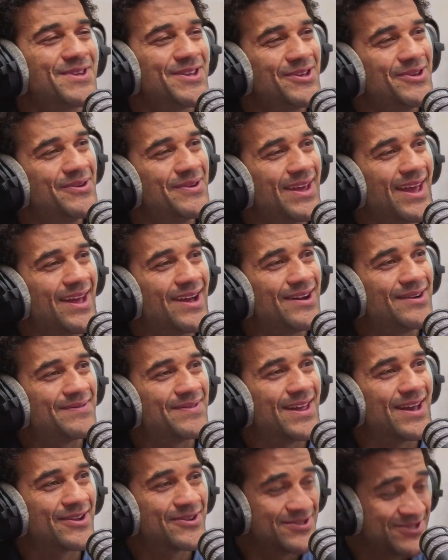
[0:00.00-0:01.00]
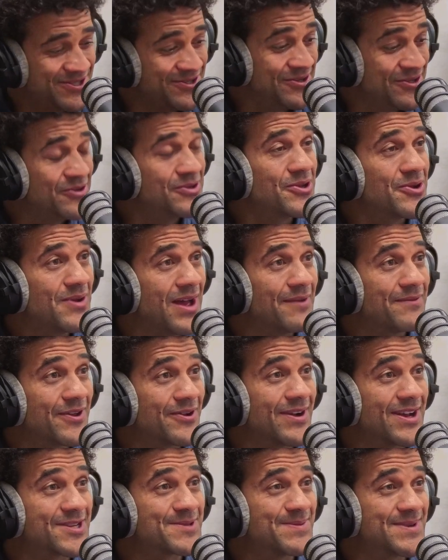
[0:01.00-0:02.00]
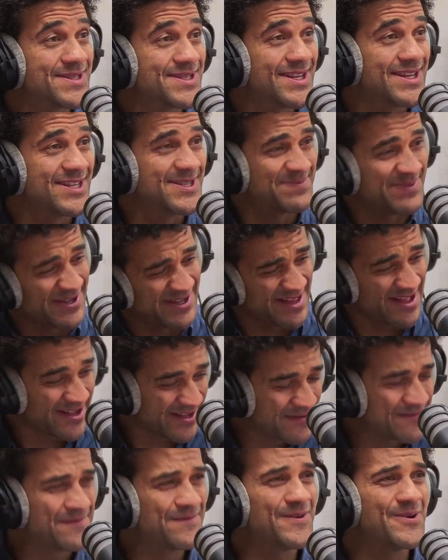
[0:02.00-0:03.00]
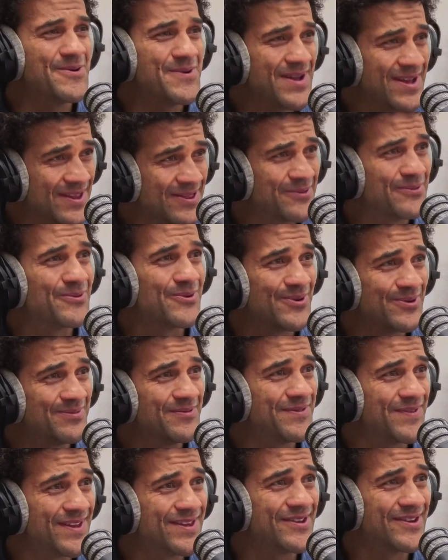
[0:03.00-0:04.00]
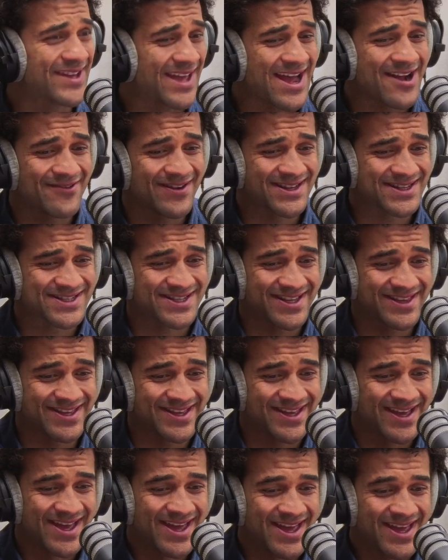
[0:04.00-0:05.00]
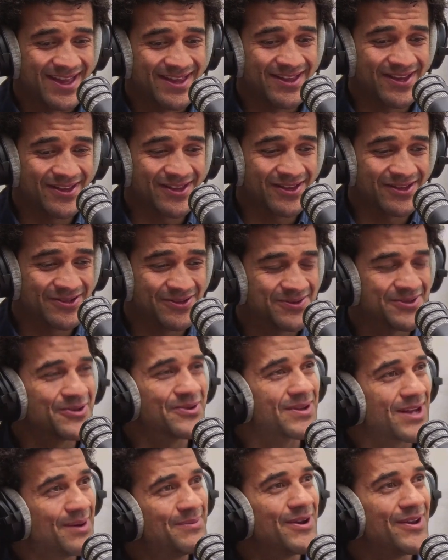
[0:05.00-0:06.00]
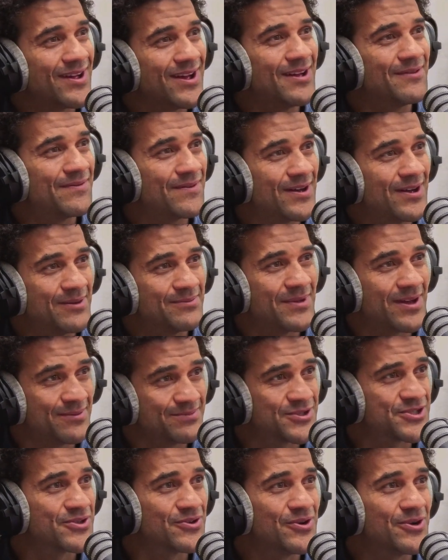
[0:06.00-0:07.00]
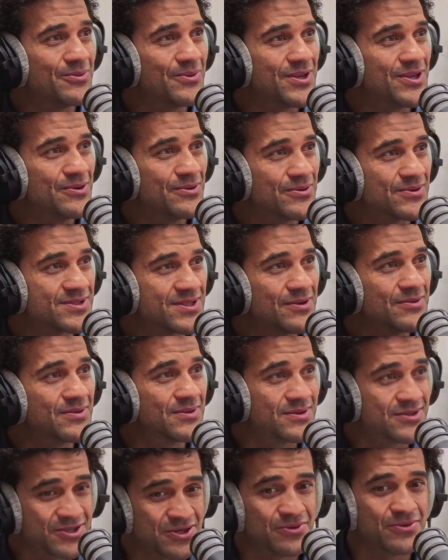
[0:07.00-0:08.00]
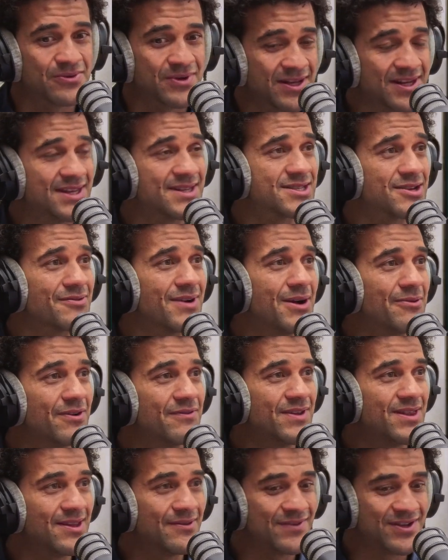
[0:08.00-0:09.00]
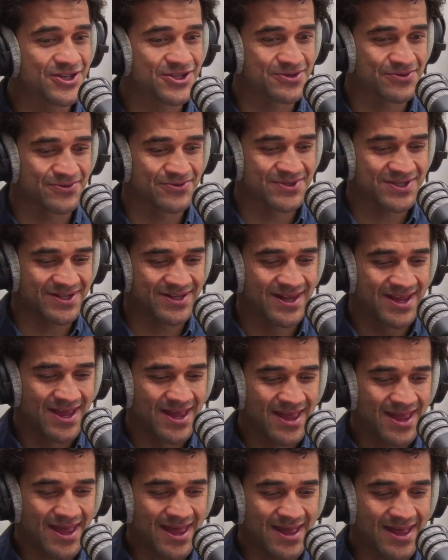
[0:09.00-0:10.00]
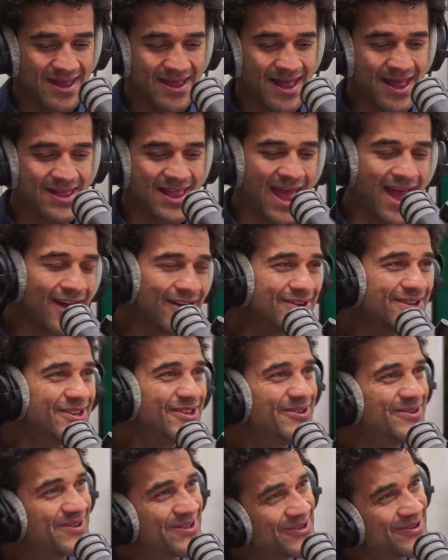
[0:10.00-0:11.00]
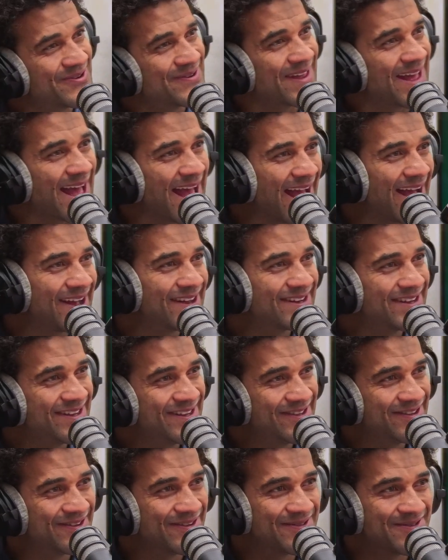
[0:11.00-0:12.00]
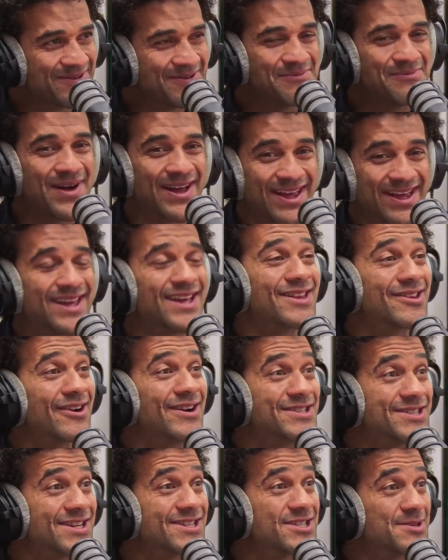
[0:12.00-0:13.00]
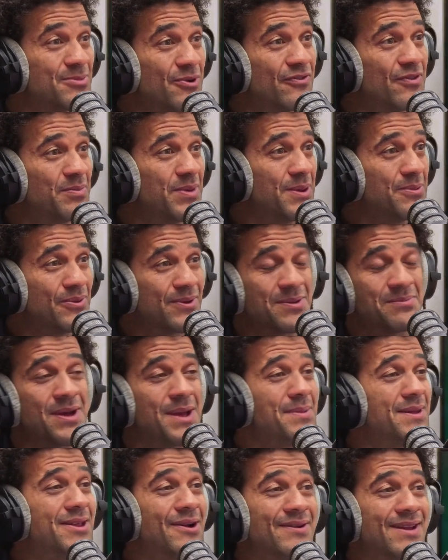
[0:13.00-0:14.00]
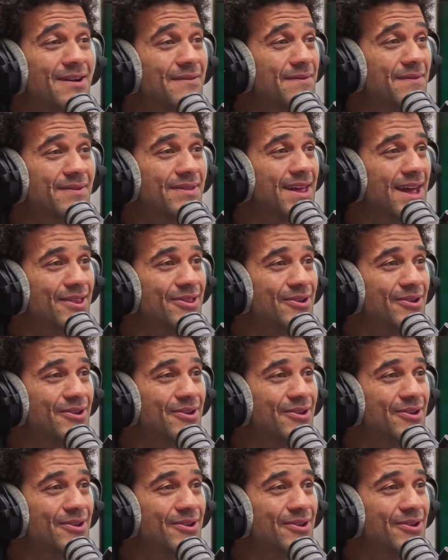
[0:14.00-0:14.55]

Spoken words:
do you get out of that? Because you do have your expertise, but I can feel here the warmth in your character, that you do come alive, I'm sure, when you also talk and interact with individuals. And how do you do that? How do you make it digestible for people that maybe don't have that